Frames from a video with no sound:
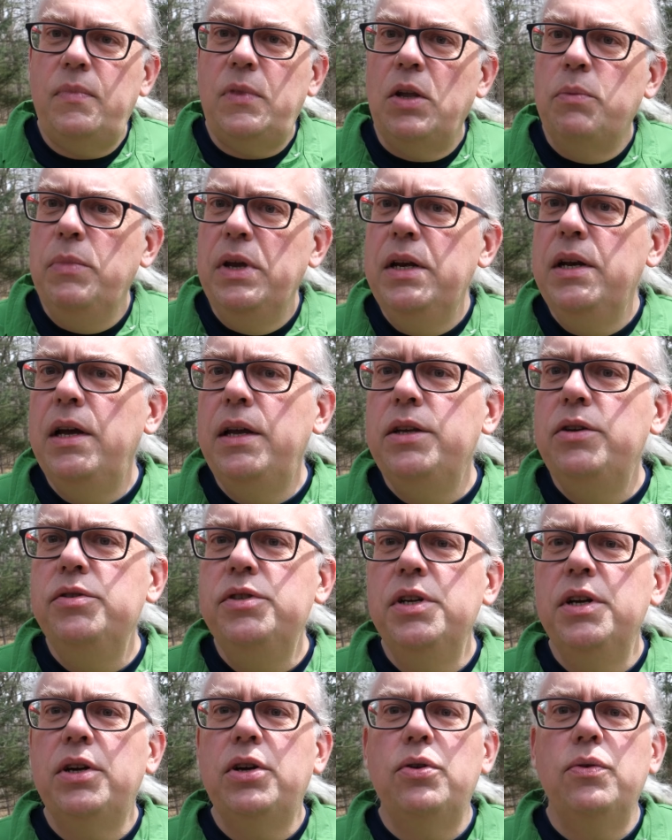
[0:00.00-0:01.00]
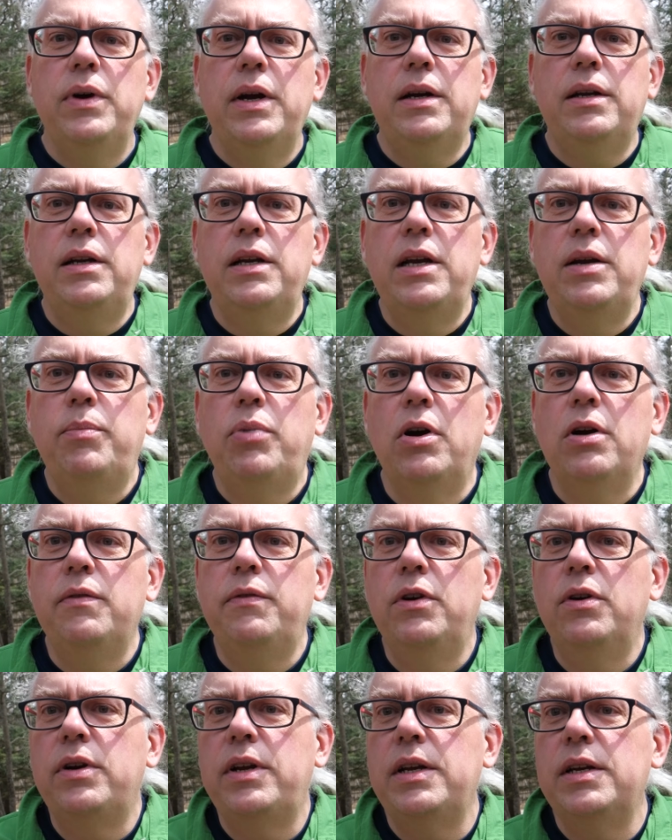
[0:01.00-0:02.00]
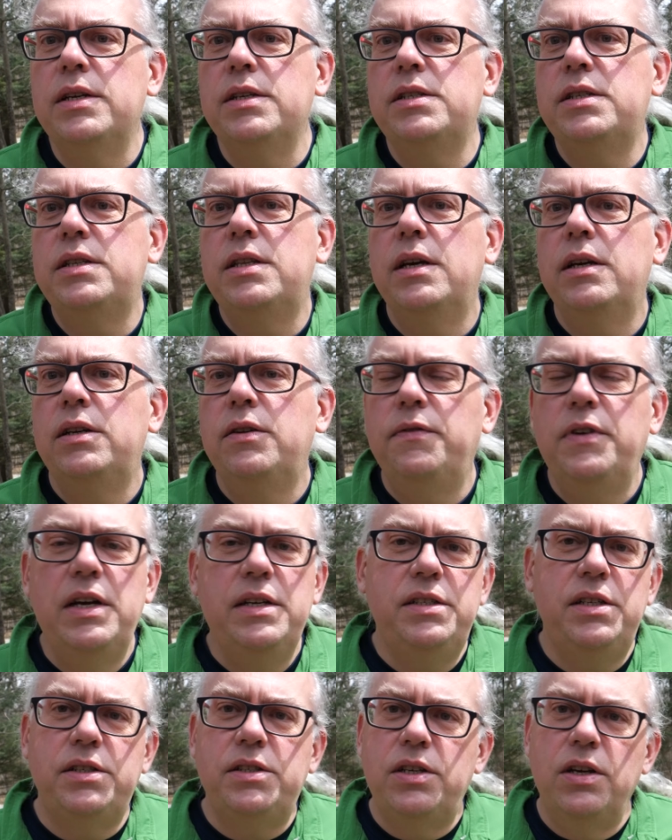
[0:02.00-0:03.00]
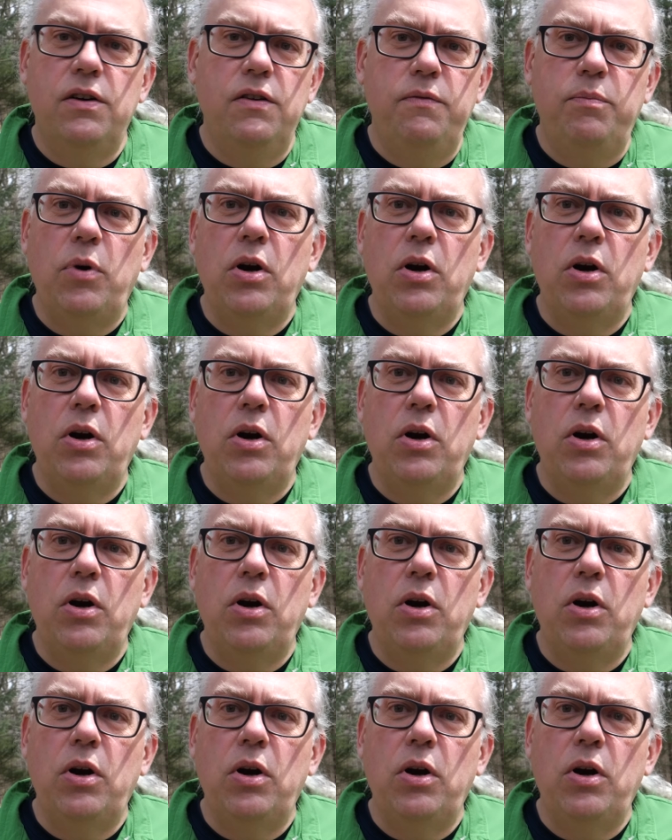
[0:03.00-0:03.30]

me not using it correctly. Part of it is the device itself.